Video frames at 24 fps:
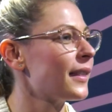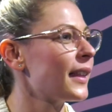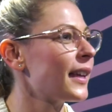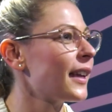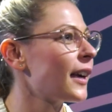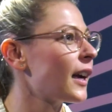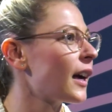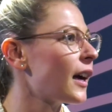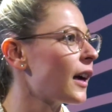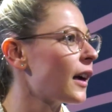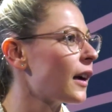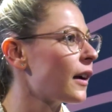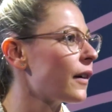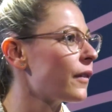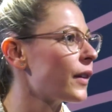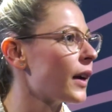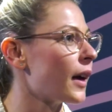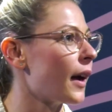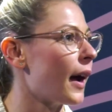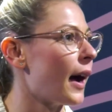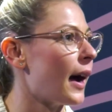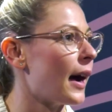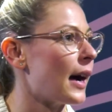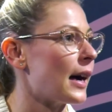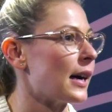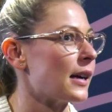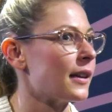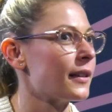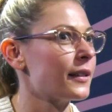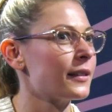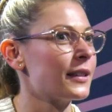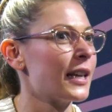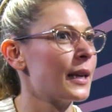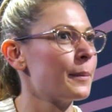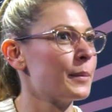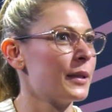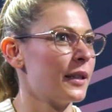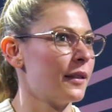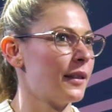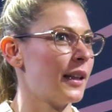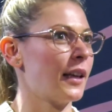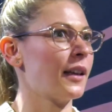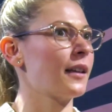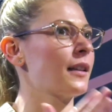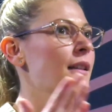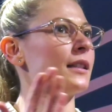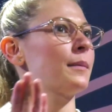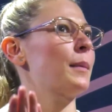Think of types of
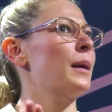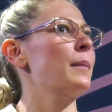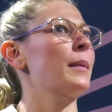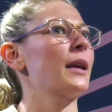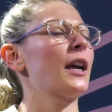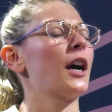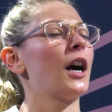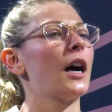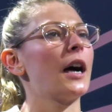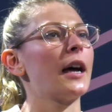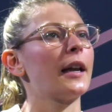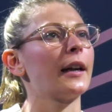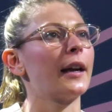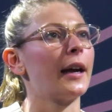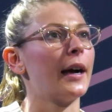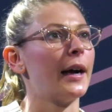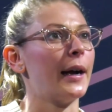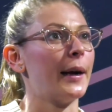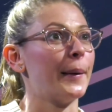things maybe on,